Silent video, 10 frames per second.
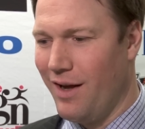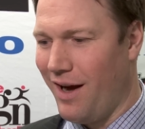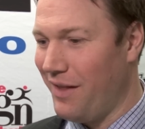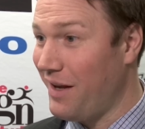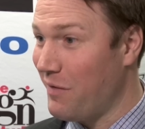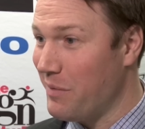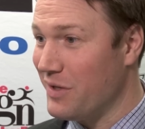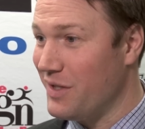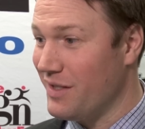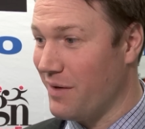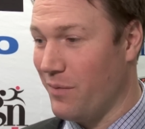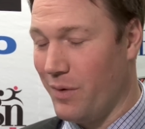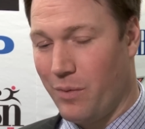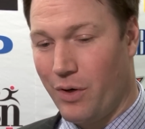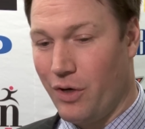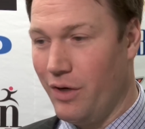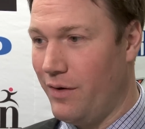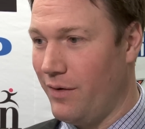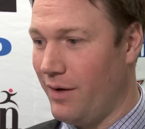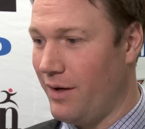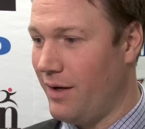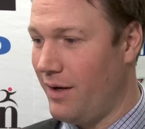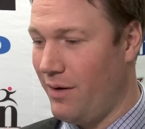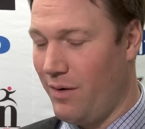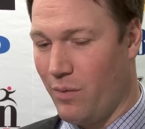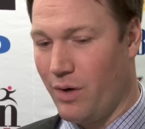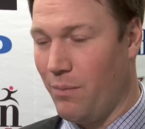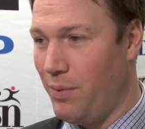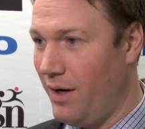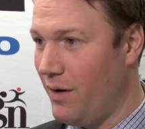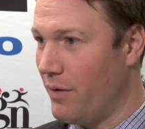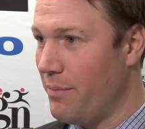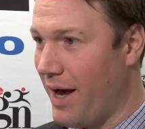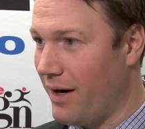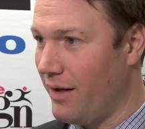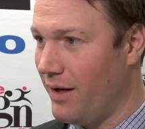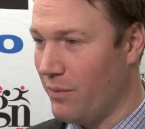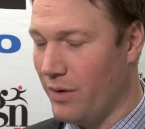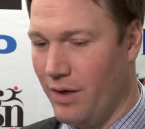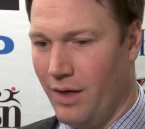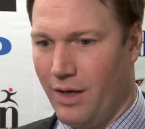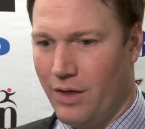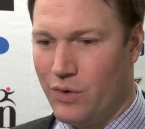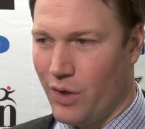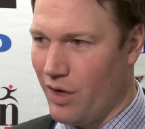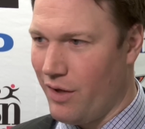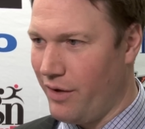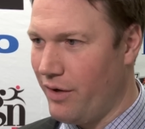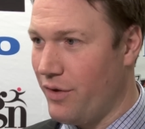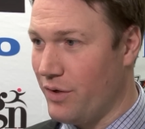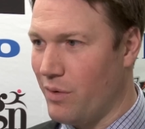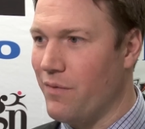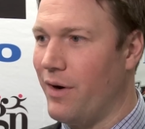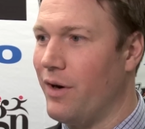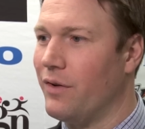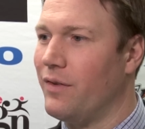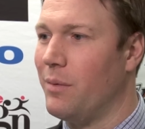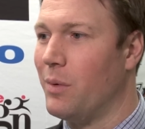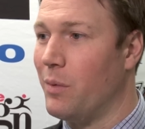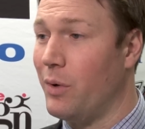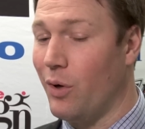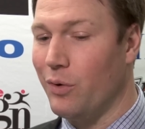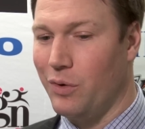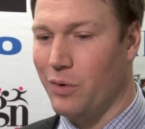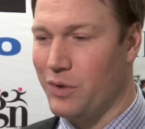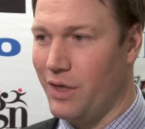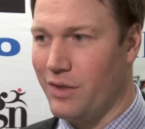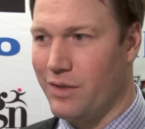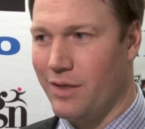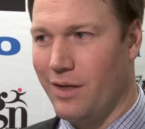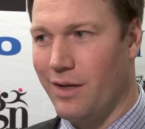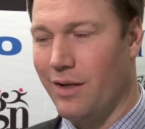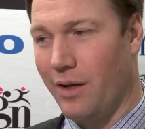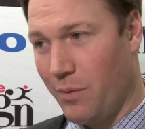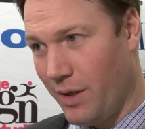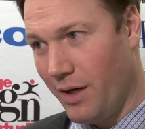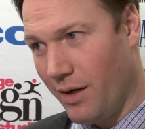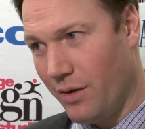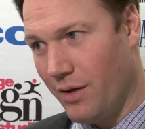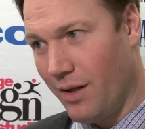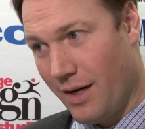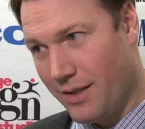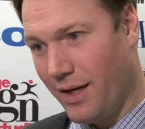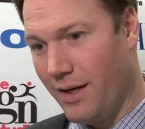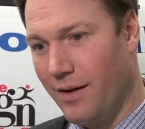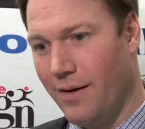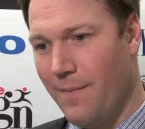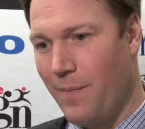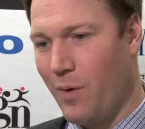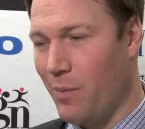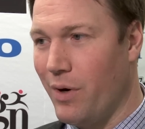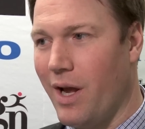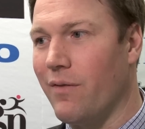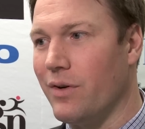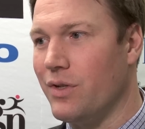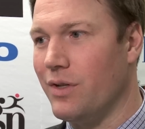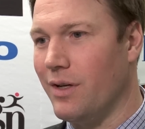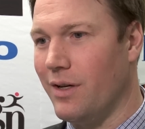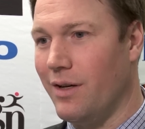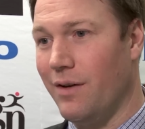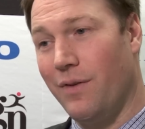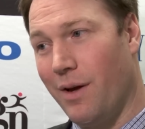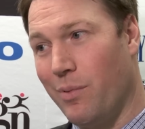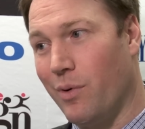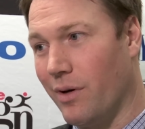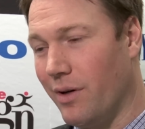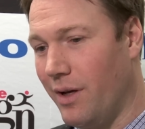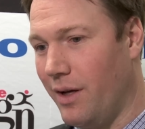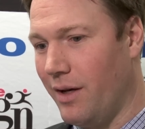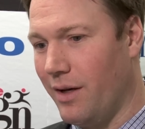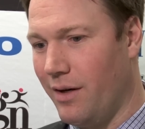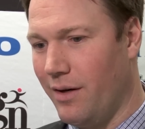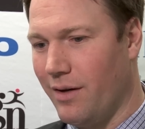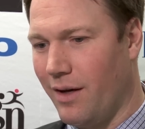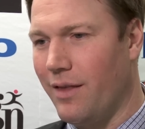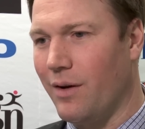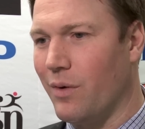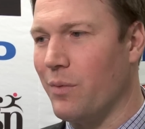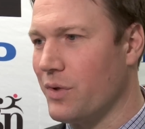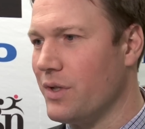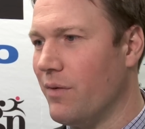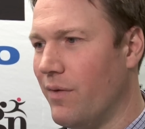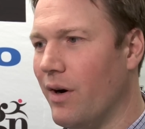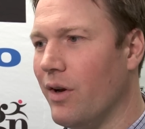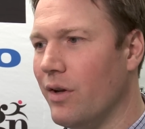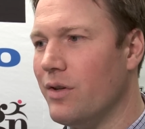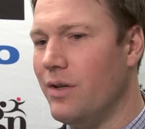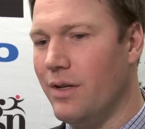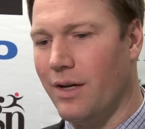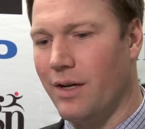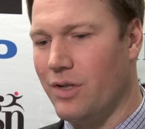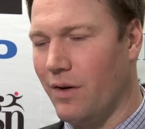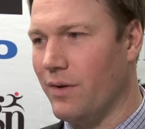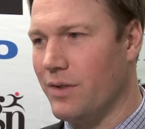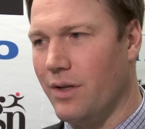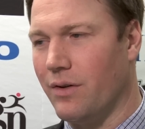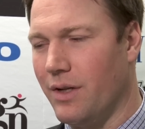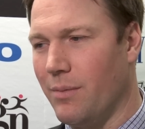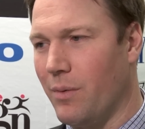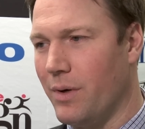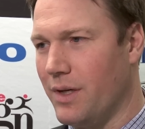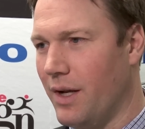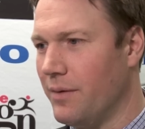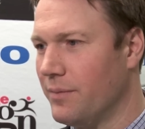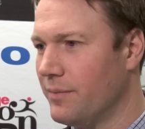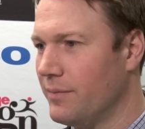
I think everybody sees it. When we're good and we're competing, we're battling, and we're doing all the little things, we're a very good team. And when we don't do those things like we didn't last night, we're pretty average, if not poor. And I think we'll see a very good Sheffield Steelers team on Wednesday night.